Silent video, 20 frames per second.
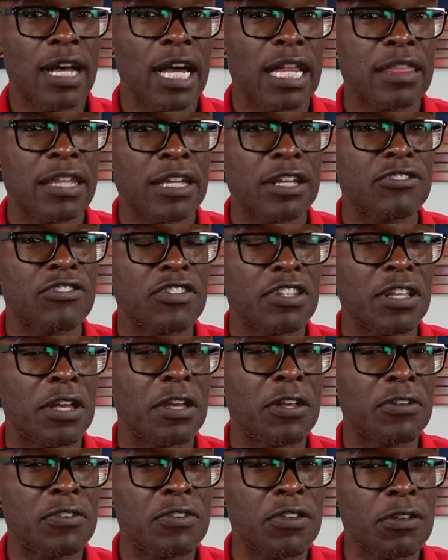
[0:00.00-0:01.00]
I think she
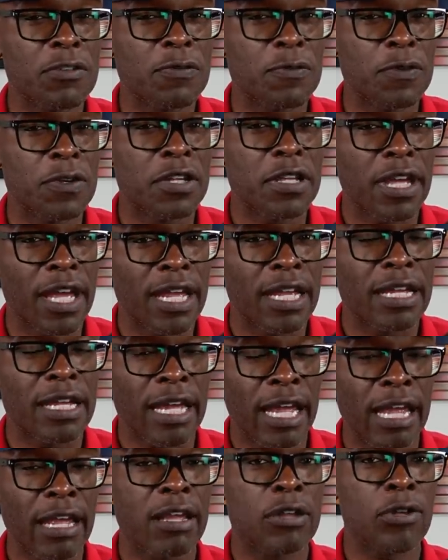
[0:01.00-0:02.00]
is 6'8"
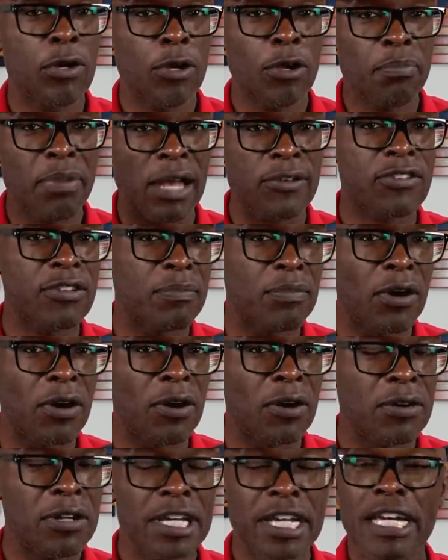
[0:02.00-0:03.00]
and can dunk a
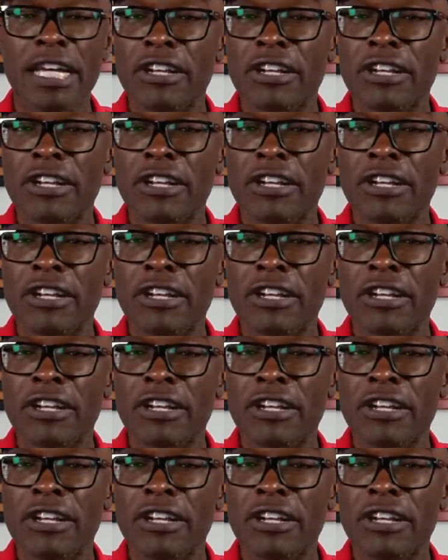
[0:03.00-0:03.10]
basketball.